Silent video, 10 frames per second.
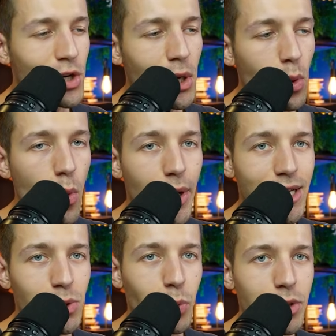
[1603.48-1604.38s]

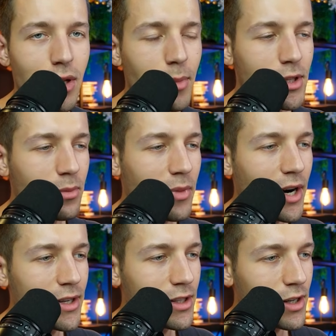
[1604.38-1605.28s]
giveaways with limited
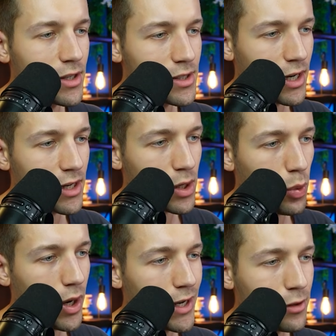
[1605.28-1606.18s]
miners are
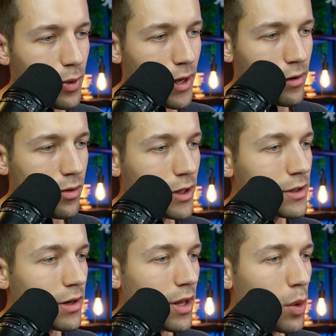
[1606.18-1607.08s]
quite rare,
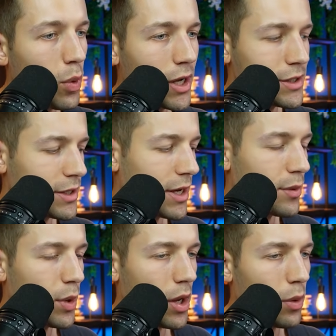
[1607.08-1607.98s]
literally once
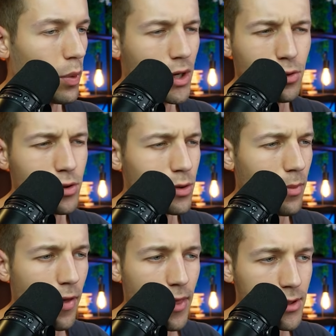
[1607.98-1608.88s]
every 1 or 2
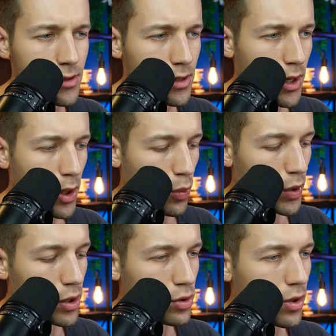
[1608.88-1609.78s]
months.
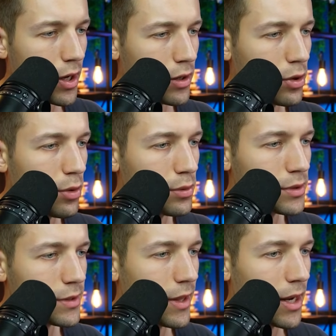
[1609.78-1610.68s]
We usually
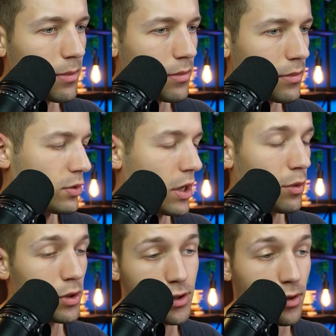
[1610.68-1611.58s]
announce them on
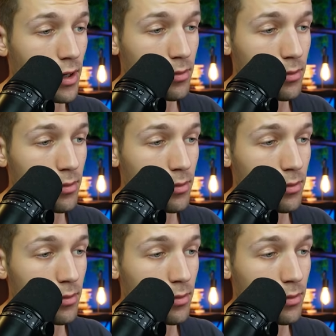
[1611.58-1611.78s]
our Telegram